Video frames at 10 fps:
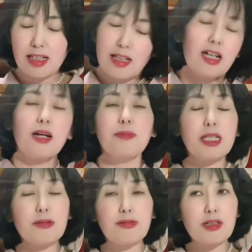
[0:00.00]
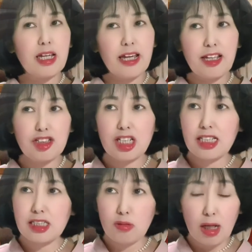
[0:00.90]
If Asia is
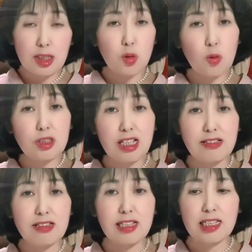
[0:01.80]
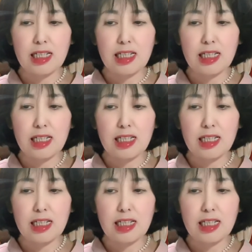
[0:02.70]
not at all changing,